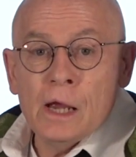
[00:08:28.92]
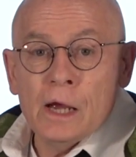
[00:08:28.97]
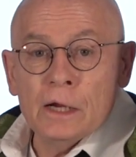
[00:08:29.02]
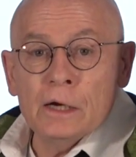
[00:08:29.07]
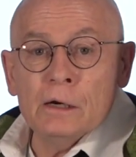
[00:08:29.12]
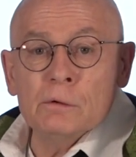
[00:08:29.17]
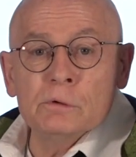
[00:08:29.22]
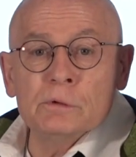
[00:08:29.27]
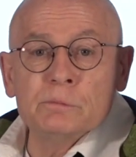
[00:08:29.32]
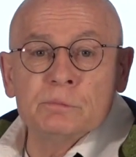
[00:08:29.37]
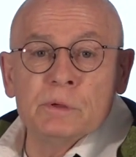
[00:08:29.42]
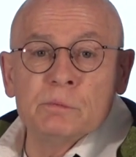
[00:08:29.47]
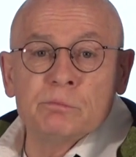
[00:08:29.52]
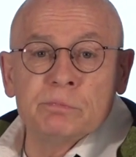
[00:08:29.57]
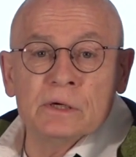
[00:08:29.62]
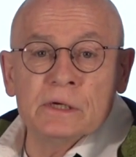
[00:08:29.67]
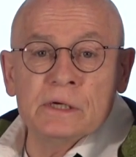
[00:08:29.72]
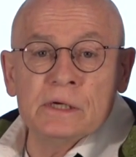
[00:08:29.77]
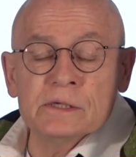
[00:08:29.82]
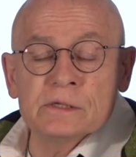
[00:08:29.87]
And I would be
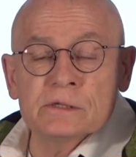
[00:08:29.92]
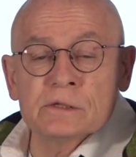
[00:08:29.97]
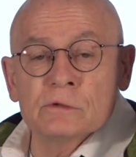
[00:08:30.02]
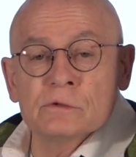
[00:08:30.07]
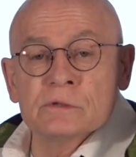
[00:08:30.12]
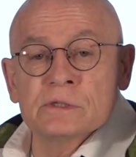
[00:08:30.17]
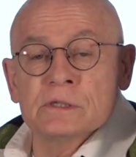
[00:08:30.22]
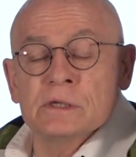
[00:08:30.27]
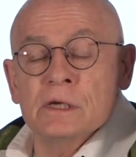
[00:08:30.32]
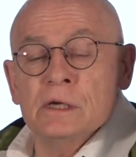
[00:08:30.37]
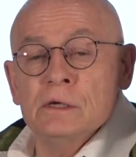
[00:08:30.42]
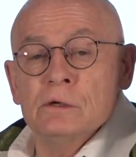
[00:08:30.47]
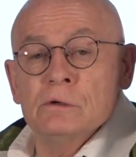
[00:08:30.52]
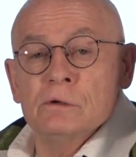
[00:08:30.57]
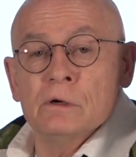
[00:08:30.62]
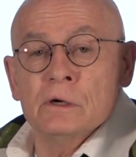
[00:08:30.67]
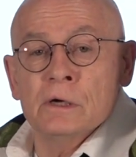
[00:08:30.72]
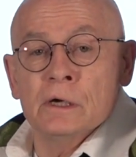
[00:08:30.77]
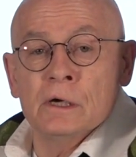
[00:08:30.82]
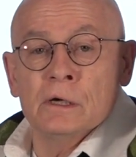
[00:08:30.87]
pleased to see
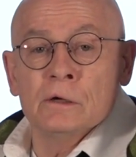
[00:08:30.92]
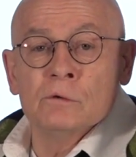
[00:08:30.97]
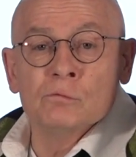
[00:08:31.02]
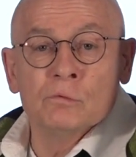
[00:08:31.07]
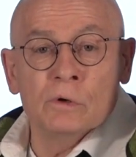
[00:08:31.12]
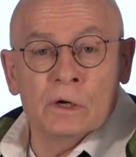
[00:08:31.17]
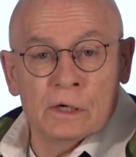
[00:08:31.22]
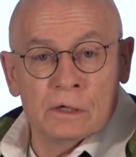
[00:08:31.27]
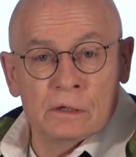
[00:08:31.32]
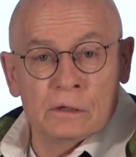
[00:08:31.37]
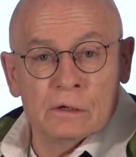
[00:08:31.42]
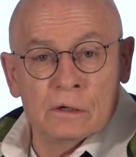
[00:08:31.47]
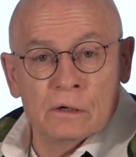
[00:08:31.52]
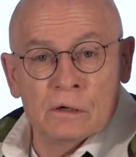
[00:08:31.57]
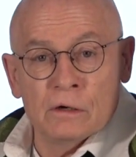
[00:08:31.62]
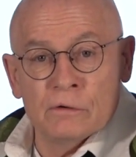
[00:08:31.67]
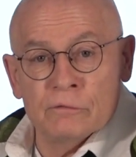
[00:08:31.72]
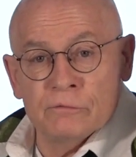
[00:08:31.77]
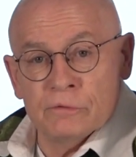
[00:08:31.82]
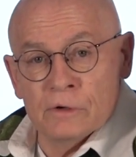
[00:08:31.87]
you in one
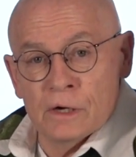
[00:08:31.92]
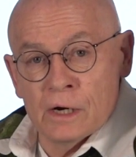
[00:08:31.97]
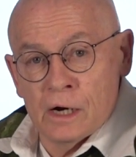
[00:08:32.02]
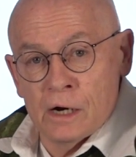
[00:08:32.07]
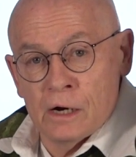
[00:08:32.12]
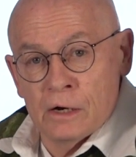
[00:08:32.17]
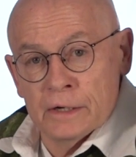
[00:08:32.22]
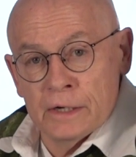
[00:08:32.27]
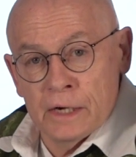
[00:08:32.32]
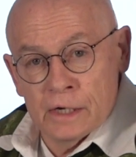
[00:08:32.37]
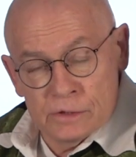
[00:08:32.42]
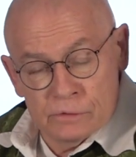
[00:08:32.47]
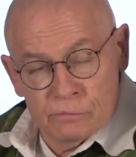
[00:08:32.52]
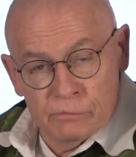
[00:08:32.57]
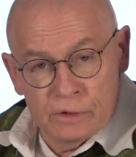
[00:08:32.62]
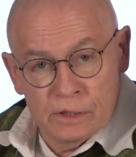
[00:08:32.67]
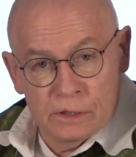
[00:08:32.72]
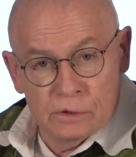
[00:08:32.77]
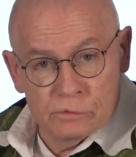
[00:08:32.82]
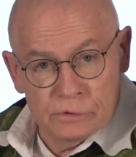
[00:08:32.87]
of our next
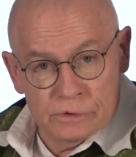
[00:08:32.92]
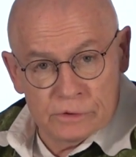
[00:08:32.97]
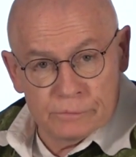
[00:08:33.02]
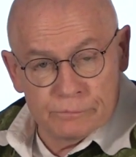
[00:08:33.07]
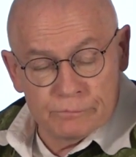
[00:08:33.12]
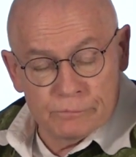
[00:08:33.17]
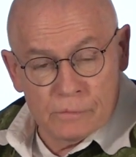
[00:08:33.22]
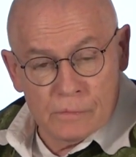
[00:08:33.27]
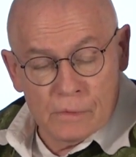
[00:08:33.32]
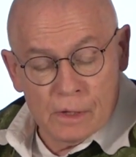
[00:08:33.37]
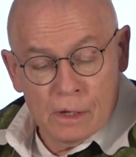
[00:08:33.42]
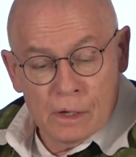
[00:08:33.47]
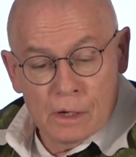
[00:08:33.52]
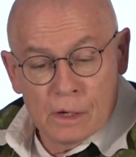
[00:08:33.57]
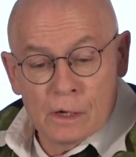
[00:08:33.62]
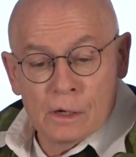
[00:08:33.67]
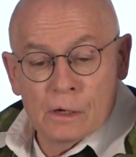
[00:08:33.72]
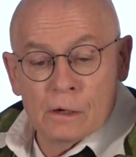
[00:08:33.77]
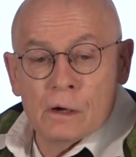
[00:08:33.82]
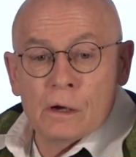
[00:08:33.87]
videos.
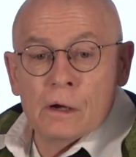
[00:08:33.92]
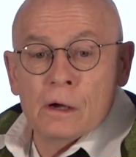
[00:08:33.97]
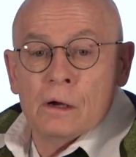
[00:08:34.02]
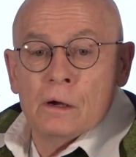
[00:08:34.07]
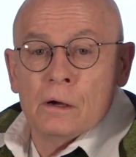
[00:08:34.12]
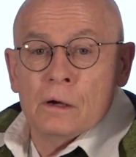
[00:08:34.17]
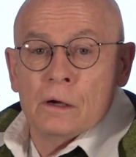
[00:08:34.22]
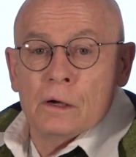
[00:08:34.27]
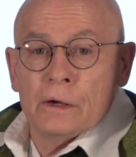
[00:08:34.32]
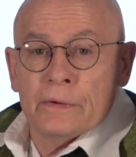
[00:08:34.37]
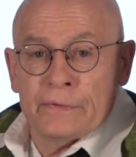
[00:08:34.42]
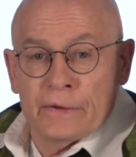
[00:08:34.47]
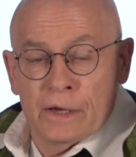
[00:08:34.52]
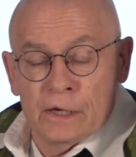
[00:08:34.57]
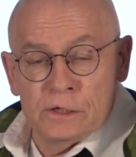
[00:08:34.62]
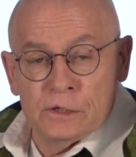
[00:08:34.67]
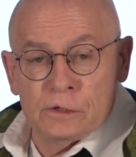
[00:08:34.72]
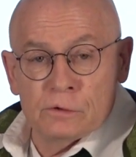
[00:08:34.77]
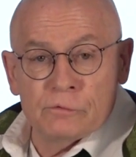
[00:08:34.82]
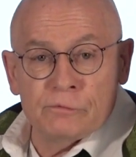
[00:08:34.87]

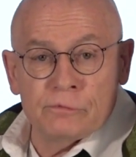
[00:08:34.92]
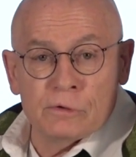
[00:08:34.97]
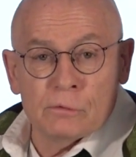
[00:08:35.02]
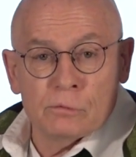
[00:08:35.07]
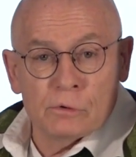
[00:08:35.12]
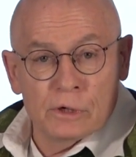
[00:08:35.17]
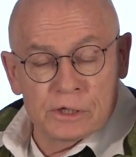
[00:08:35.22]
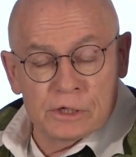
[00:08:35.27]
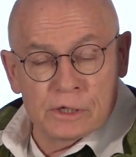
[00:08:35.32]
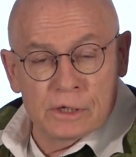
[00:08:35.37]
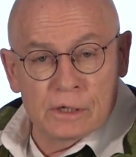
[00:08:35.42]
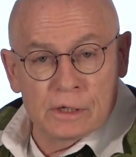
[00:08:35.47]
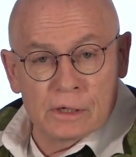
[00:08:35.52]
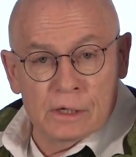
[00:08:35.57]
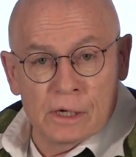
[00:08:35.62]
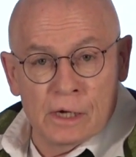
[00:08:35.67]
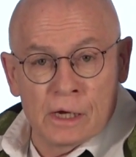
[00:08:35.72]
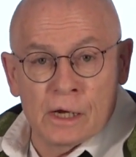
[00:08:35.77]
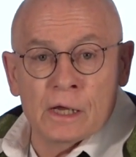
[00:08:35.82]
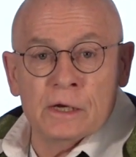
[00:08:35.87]
Thank you for
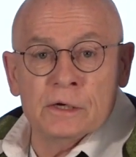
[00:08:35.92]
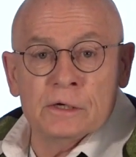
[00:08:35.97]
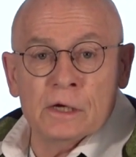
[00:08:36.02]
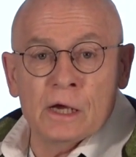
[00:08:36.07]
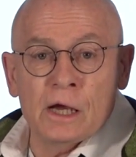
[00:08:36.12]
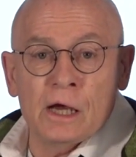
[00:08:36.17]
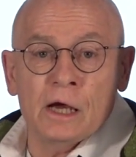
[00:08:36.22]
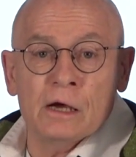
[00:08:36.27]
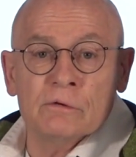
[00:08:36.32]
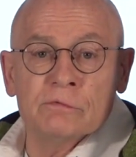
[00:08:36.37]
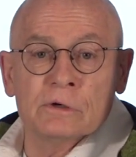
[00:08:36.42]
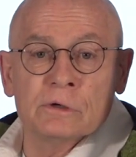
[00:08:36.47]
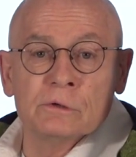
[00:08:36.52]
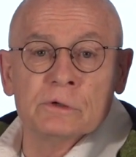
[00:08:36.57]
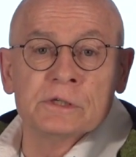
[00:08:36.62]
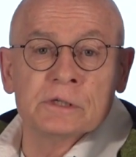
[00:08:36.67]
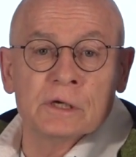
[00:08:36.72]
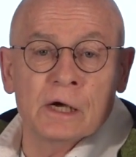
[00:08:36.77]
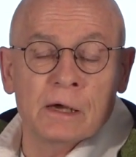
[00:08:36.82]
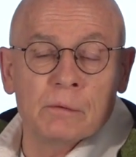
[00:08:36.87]
watching and have a
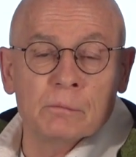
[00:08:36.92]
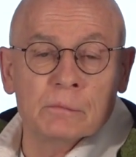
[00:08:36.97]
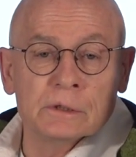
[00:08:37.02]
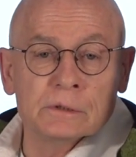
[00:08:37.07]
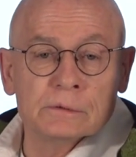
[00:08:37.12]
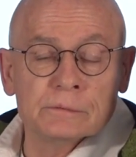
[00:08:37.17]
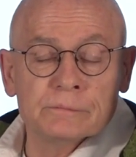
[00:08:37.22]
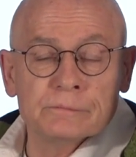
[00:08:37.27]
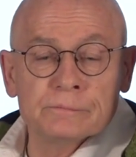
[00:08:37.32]
good time.